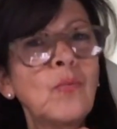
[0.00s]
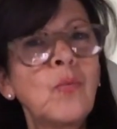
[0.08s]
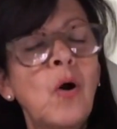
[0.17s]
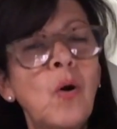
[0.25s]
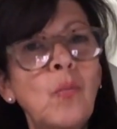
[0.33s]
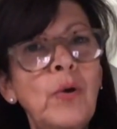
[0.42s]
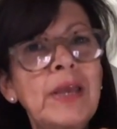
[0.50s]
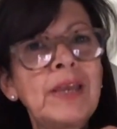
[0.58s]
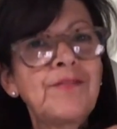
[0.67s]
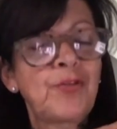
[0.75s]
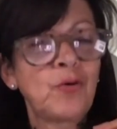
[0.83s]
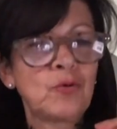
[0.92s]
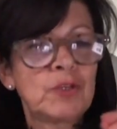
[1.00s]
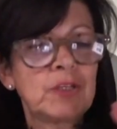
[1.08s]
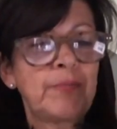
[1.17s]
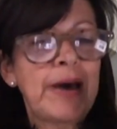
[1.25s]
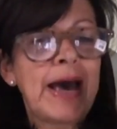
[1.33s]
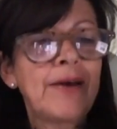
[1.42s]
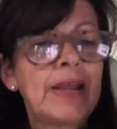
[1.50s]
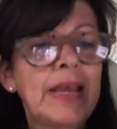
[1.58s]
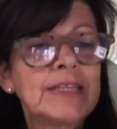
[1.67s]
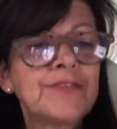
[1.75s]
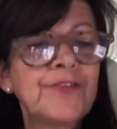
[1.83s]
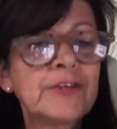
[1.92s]
what we thought about
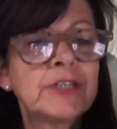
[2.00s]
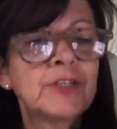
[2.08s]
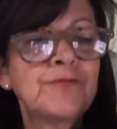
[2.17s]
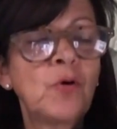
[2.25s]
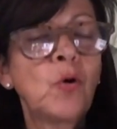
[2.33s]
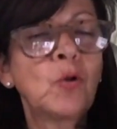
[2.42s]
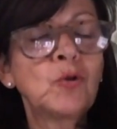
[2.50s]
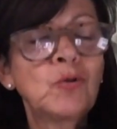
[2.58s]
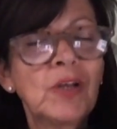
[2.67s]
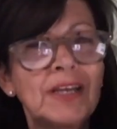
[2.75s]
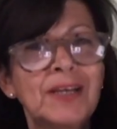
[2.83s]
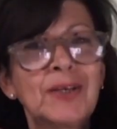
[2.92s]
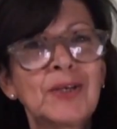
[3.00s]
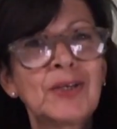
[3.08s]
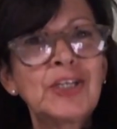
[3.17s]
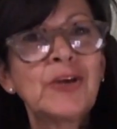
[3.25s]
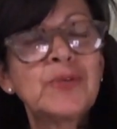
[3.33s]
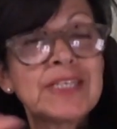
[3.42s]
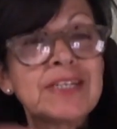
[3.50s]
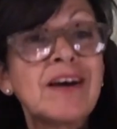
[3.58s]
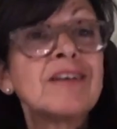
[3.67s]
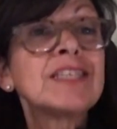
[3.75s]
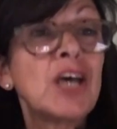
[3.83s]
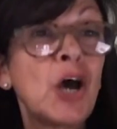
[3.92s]
is, first of all, you know, we
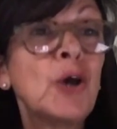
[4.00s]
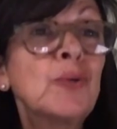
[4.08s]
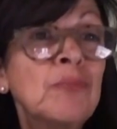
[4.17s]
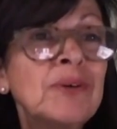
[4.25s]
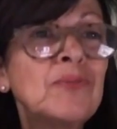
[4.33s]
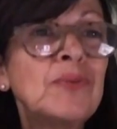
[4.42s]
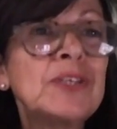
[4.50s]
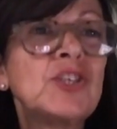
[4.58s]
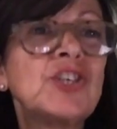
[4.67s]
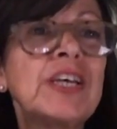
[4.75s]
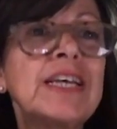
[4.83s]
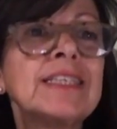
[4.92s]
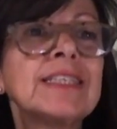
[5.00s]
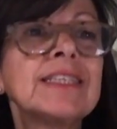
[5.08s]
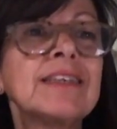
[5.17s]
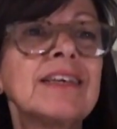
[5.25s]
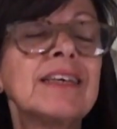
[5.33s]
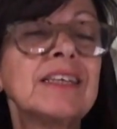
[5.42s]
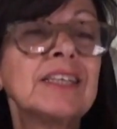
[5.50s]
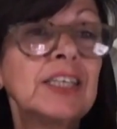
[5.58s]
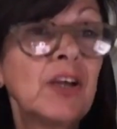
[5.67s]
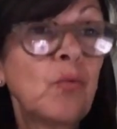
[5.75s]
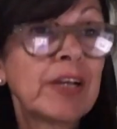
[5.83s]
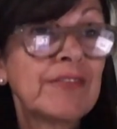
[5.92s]
start at home, which is, you
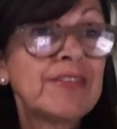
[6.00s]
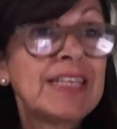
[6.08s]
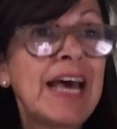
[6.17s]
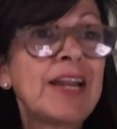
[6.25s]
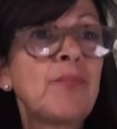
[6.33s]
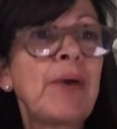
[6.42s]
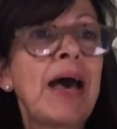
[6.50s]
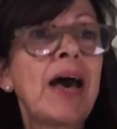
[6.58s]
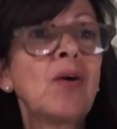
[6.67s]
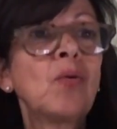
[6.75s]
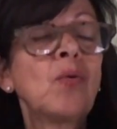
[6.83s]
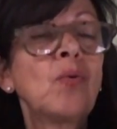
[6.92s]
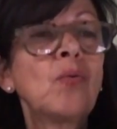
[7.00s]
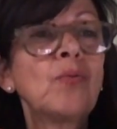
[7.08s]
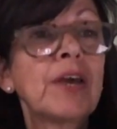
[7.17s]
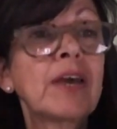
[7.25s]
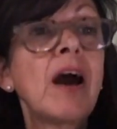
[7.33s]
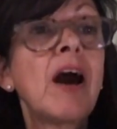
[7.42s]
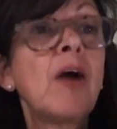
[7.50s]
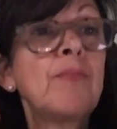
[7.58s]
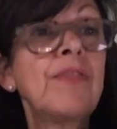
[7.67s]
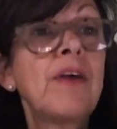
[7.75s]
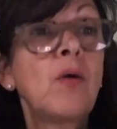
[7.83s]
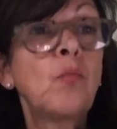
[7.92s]
know, what I've said about the
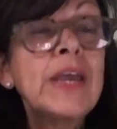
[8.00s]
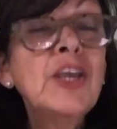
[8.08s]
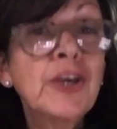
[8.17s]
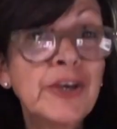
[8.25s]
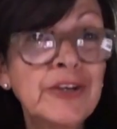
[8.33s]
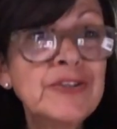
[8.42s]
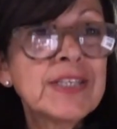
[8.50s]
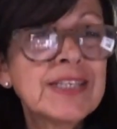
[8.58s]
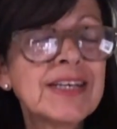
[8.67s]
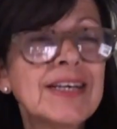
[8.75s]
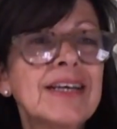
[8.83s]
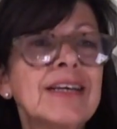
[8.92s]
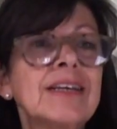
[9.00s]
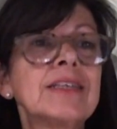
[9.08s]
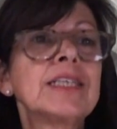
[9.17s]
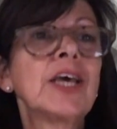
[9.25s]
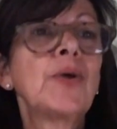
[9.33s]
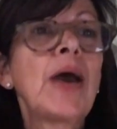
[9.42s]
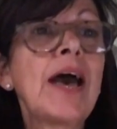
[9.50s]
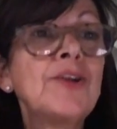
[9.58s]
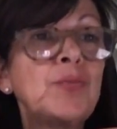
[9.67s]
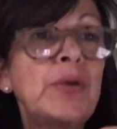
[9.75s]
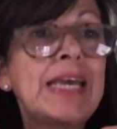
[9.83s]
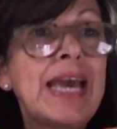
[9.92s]
carbon that we use. So how
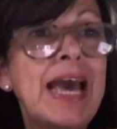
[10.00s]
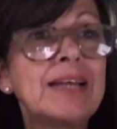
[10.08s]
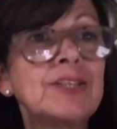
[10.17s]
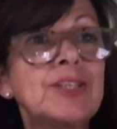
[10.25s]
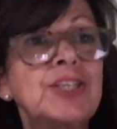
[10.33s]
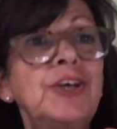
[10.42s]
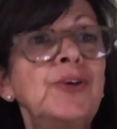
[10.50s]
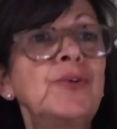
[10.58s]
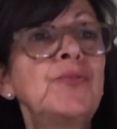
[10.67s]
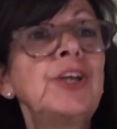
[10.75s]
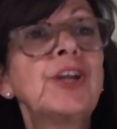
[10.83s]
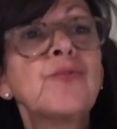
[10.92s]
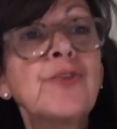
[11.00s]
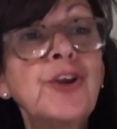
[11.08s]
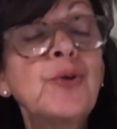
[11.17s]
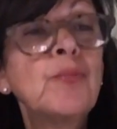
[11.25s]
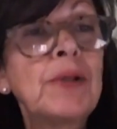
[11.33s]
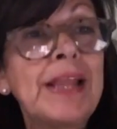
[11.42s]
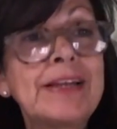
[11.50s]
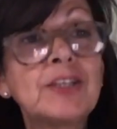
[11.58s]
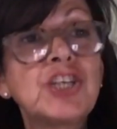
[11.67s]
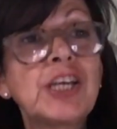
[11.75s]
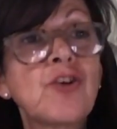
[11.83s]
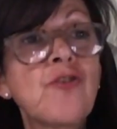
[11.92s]
do we get to, you know, renewable
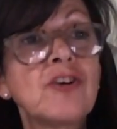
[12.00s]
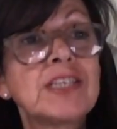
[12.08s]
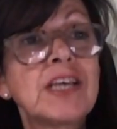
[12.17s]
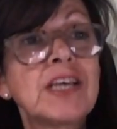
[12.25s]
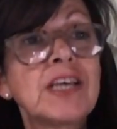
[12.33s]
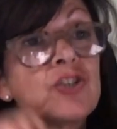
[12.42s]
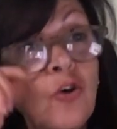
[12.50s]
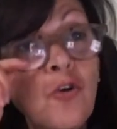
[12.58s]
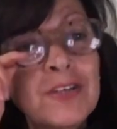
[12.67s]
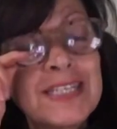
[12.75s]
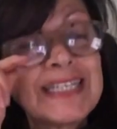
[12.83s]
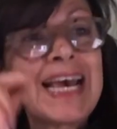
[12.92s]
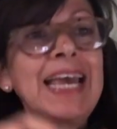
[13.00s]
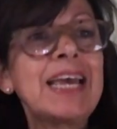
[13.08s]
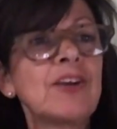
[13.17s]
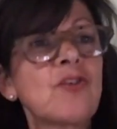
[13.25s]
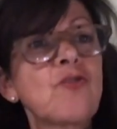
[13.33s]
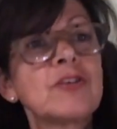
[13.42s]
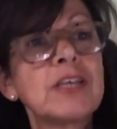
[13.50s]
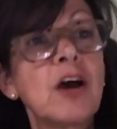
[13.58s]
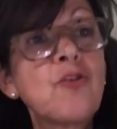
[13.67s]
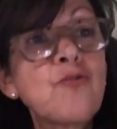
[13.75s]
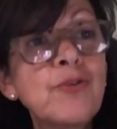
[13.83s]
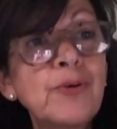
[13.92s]
energy across our store estate and across
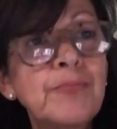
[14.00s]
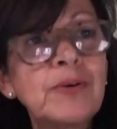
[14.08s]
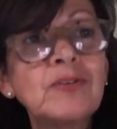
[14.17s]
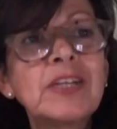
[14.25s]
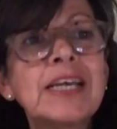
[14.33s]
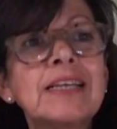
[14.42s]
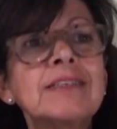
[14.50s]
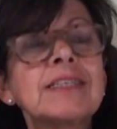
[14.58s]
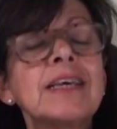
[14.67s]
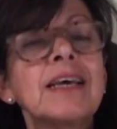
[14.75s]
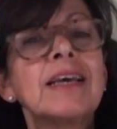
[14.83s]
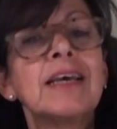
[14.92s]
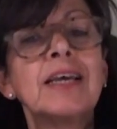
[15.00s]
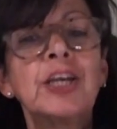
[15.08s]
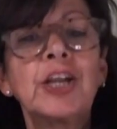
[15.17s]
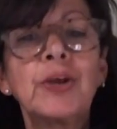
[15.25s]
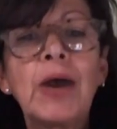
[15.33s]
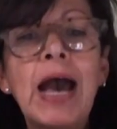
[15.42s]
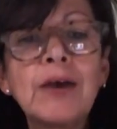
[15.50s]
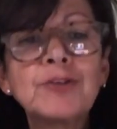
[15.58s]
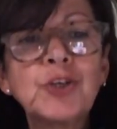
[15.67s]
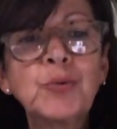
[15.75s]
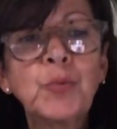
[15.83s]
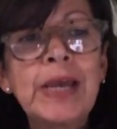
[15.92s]
our group buildings? You know, how
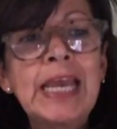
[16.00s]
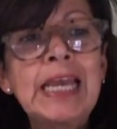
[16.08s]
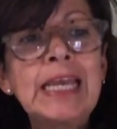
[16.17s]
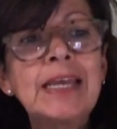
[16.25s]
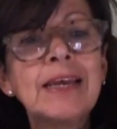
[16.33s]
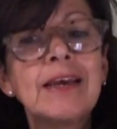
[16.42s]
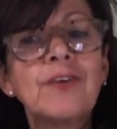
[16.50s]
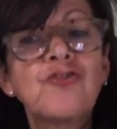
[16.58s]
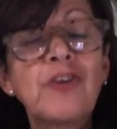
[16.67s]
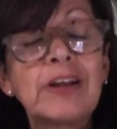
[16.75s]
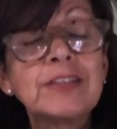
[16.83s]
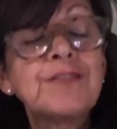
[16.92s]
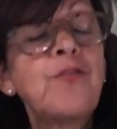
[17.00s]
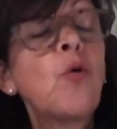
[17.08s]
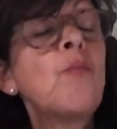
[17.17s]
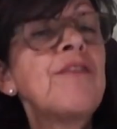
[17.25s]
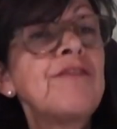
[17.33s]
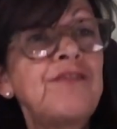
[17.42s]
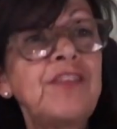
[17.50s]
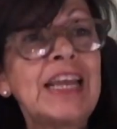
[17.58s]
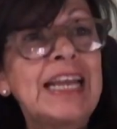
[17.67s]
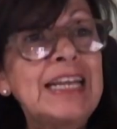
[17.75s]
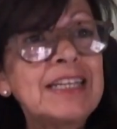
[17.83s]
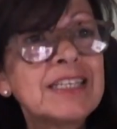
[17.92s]
do we transform the
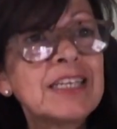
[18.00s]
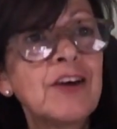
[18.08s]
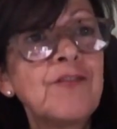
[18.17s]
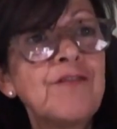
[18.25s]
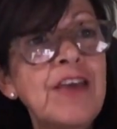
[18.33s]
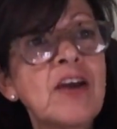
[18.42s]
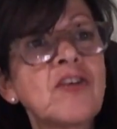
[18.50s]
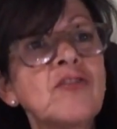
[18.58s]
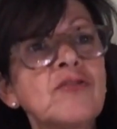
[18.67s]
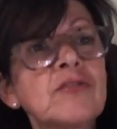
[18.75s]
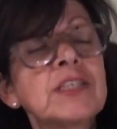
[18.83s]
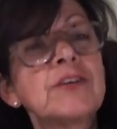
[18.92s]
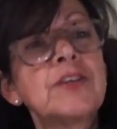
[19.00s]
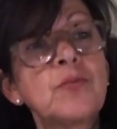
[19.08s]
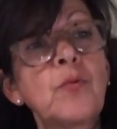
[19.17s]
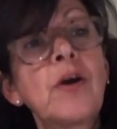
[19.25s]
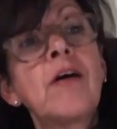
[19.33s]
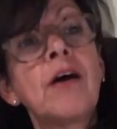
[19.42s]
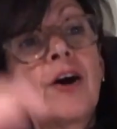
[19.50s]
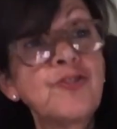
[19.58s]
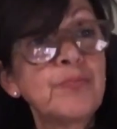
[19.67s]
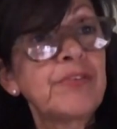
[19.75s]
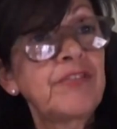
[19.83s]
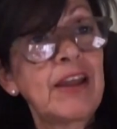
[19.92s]
fleet of vehicles so that we're
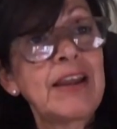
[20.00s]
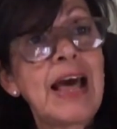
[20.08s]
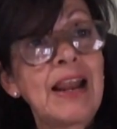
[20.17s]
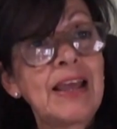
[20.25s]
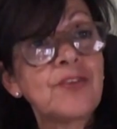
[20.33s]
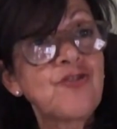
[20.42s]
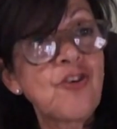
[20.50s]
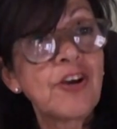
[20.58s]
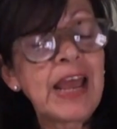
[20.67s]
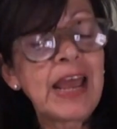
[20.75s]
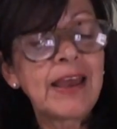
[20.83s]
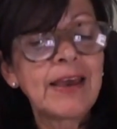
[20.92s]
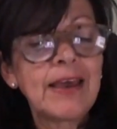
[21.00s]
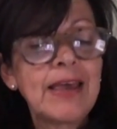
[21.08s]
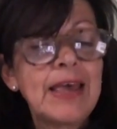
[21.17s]
100% electronic?